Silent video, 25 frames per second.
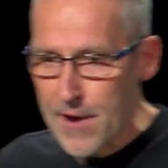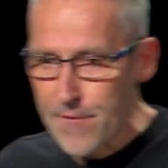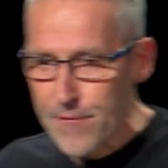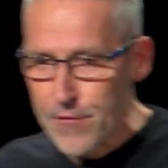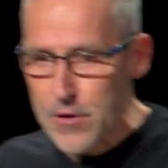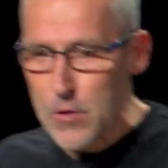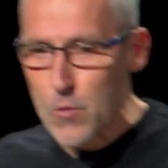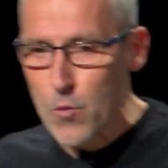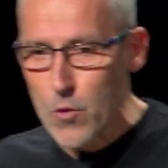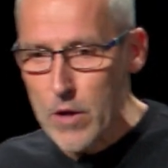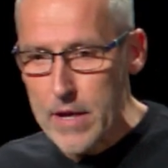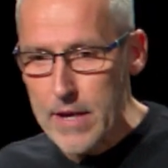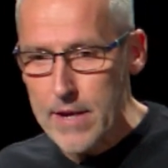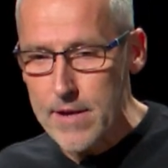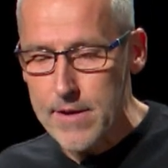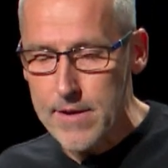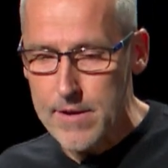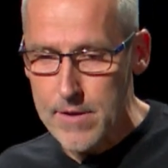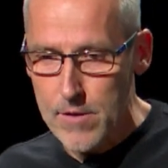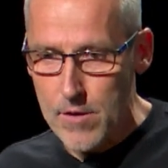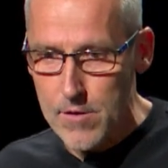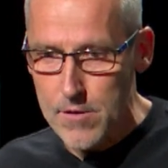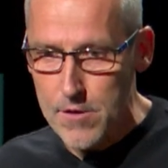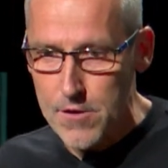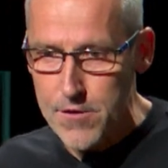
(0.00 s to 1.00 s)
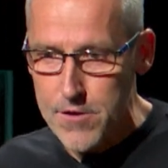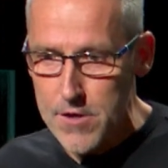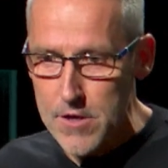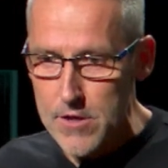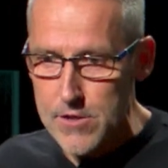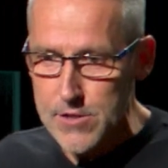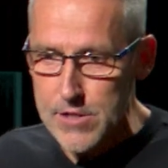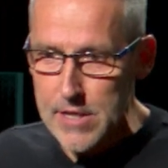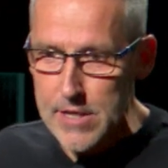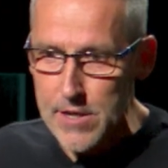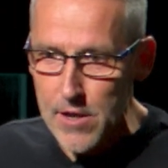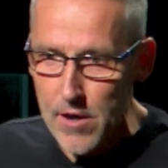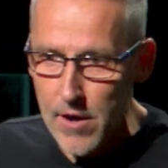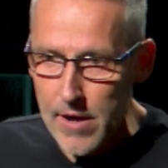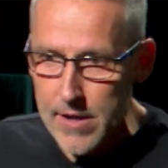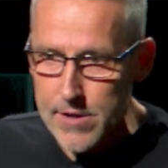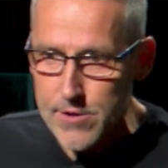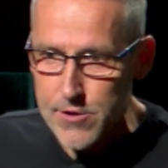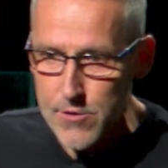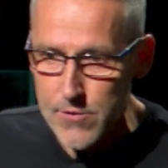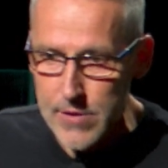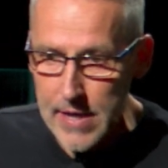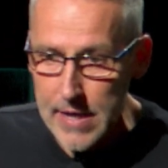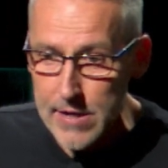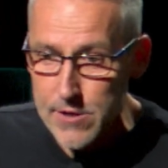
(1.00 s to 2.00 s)
Every week on a Thursday
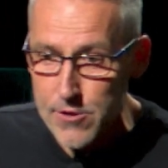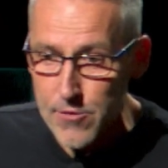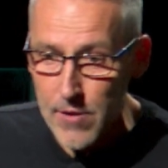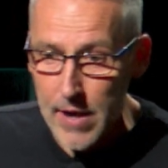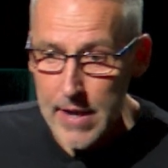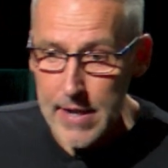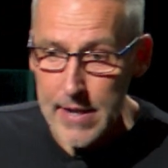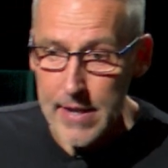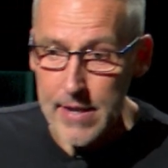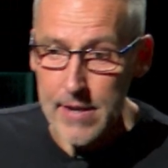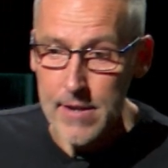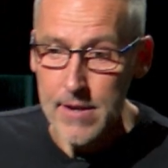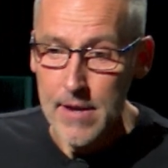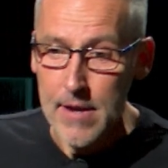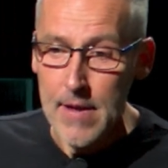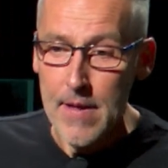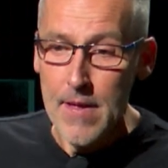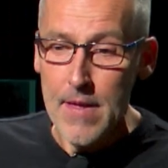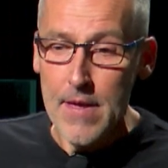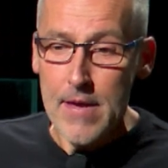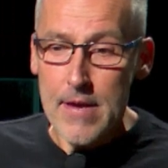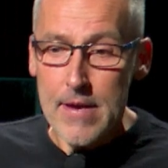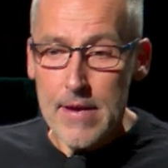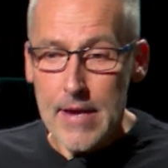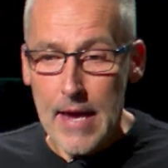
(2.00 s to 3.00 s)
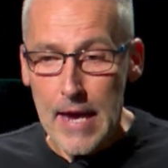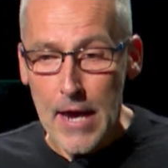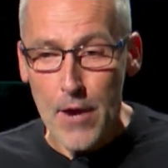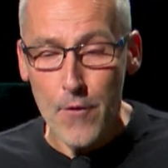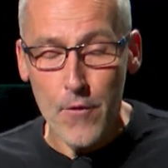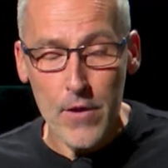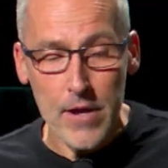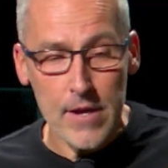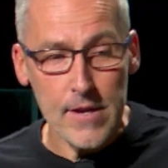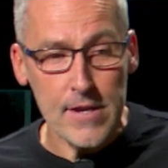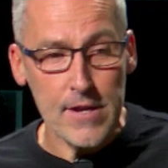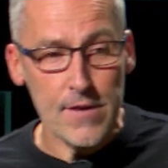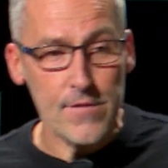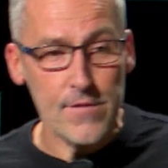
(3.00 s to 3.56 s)
night during that training, Eric